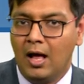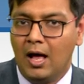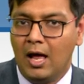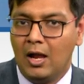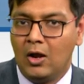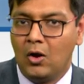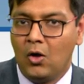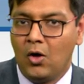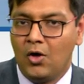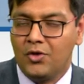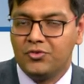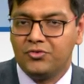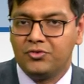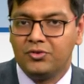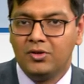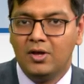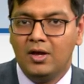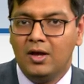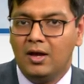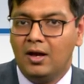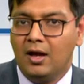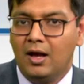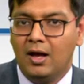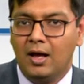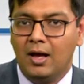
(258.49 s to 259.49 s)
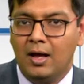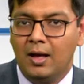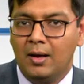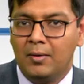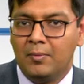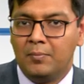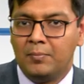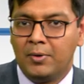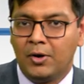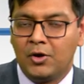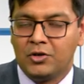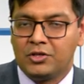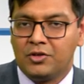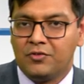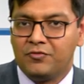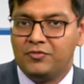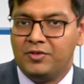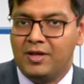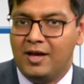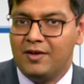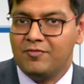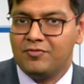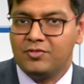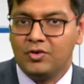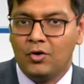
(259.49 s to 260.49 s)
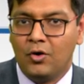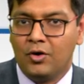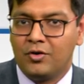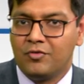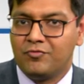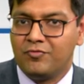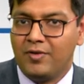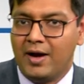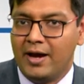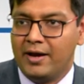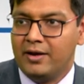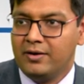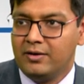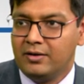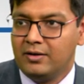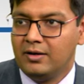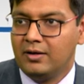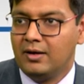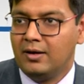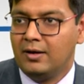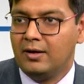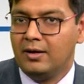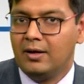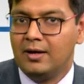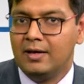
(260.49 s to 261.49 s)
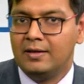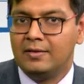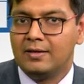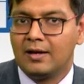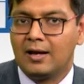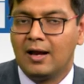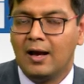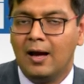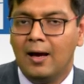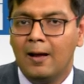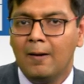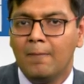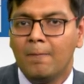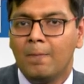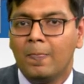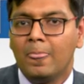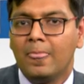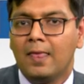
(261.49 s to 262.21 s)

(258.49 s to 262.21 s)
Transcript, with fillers: a loss because of theft or fire in the car.